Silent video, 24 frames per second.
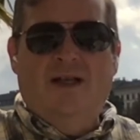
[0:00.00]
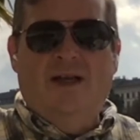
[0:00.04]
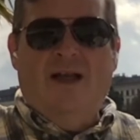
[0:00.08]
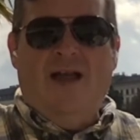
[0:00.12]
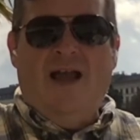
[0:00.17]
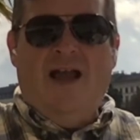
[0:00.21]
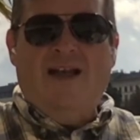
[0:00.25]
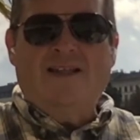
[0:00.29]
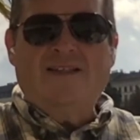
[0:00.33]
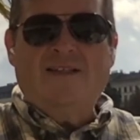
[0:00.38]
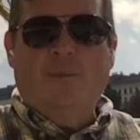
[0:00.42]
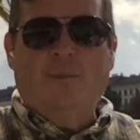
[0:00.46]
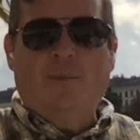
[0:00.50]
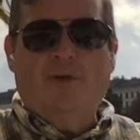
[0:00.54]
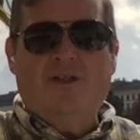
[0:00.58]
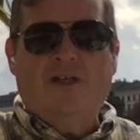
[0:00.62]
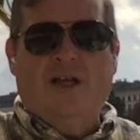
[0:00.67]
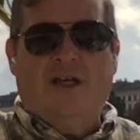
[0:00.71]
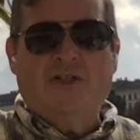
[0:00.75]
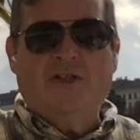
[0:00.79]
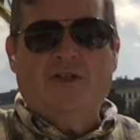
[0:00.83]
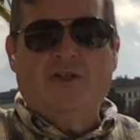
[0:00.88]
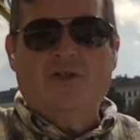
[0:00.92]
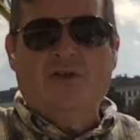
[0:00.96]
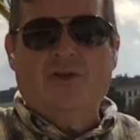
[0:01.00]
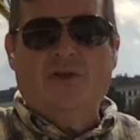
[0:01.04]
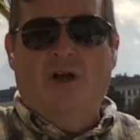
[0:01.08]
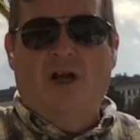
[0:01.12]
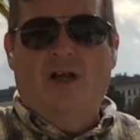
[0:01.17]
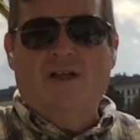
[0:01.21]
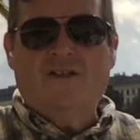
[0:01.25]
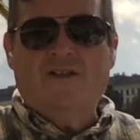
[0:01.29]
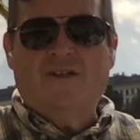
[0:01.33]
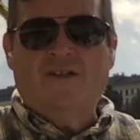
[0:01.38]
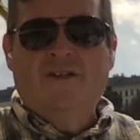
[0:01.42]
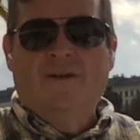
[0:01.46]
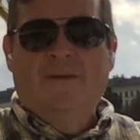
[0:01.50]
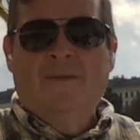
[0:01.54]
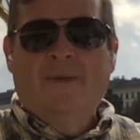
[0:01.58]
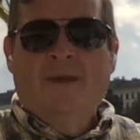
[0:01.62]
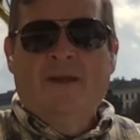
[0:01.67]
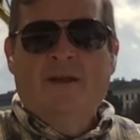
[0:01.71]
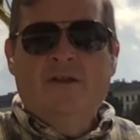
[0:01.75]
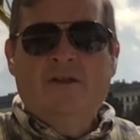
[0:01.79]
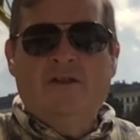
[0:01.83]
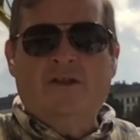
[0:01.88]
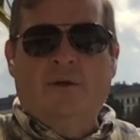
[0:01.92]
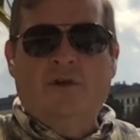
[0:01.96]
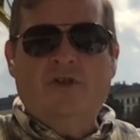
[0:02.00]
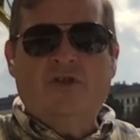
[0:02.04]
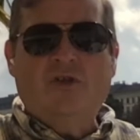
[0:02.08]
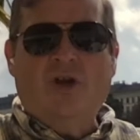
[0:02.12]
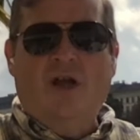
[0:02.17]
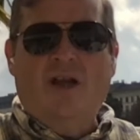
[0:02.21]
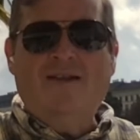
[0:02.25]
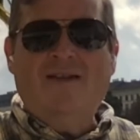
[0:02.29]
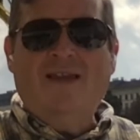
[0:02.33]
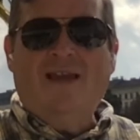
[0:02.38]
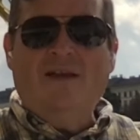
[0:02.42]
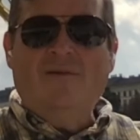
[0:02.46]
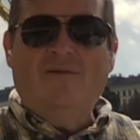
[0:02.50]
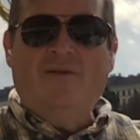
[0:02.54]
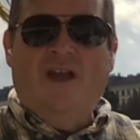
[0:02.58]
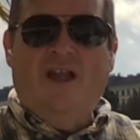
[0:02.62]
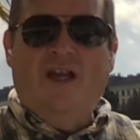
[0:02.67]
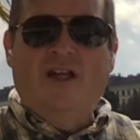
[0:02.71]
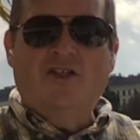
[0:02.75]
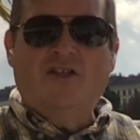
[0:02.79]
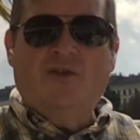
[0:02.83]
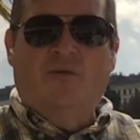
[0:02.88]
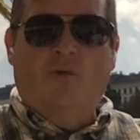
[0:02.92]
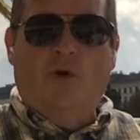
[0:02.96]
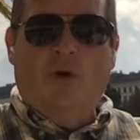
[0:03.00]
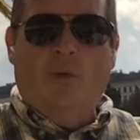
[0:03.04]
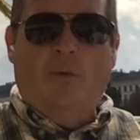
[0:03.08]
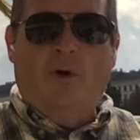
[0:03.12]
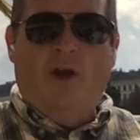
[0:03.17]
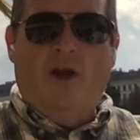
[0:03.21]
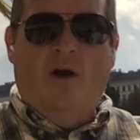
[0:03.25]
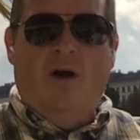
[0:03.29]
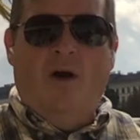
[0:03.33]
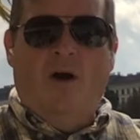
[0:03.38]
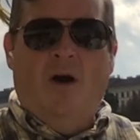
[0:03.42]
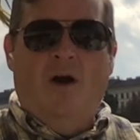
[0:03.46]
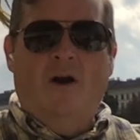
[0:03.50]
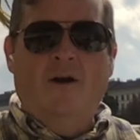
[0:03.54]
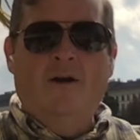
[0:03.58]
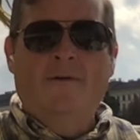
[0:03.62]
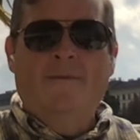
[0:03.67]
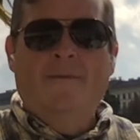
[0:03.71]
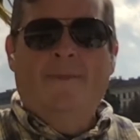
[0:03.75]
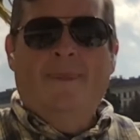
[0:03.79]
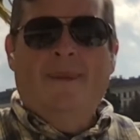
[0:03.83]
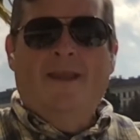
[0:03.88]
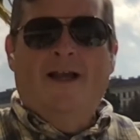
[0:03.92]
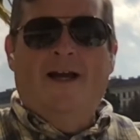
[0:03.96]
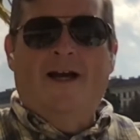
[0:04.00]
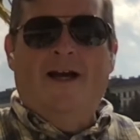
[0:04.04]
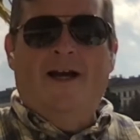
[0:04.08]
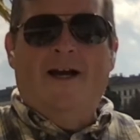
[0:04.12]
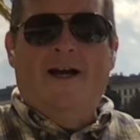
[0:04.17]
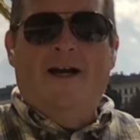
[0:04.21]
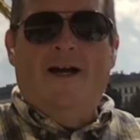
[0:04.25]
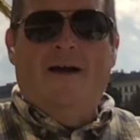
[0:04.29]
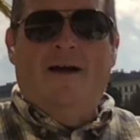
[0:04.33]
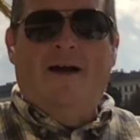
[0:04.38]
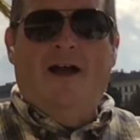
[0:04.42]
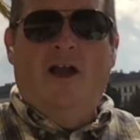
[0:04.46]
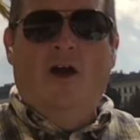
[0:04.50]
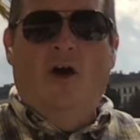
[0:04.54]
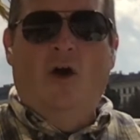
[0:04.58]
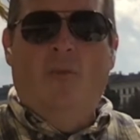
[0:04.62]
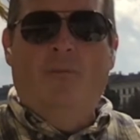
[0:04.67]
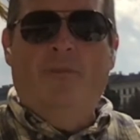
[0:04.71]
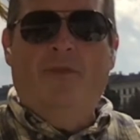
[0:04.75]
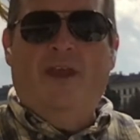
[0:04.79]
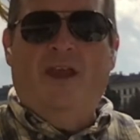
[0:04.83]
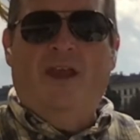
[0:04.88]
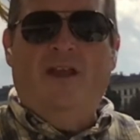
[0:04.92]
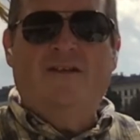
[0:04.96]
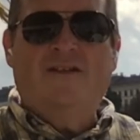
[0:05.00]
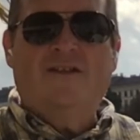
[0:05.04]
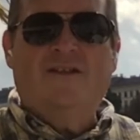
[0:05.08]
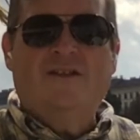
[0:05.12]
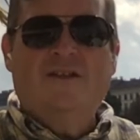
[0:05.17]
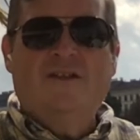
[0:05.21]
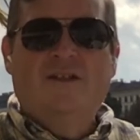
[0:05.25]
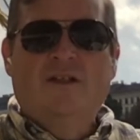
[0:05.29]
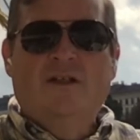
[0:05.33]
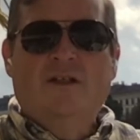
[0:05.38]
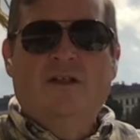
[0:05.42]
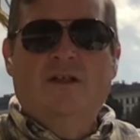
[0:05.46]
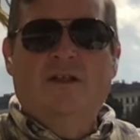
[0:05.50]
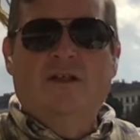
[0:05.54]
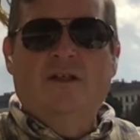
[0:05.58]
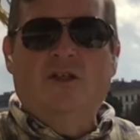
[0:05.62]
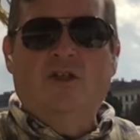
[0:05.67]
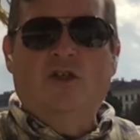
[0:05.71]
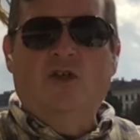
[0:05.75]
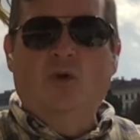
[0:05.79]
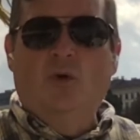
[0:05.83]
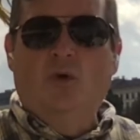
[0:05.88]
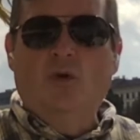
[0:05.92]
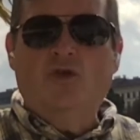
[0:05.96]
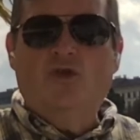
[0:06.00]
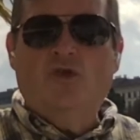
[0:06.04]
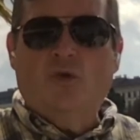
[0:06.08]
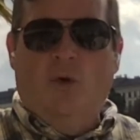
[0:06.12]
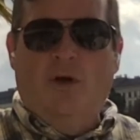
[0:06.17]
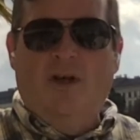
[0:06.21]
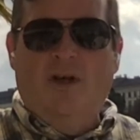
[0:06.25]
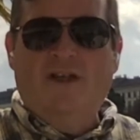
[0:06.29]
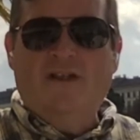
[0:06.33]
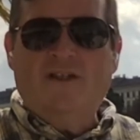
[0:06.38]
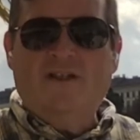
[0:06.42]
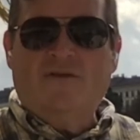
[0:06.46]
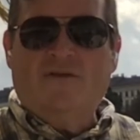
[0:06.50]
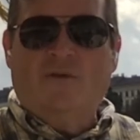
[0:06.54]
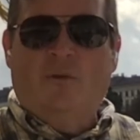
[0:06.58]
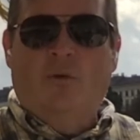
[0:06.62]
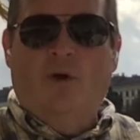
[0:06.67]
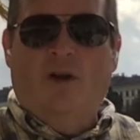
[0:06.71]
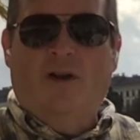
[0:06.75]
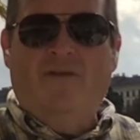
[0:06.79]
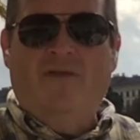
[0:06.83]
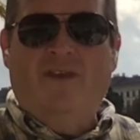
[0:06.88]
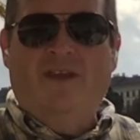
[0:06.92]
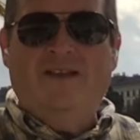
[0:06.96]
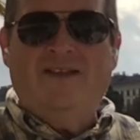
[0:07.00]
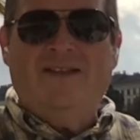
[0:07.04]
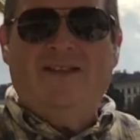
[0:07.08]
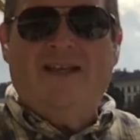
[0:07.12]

asset protection trusts. So we try to take advantage of where we are. I hope that you'll join us for one of these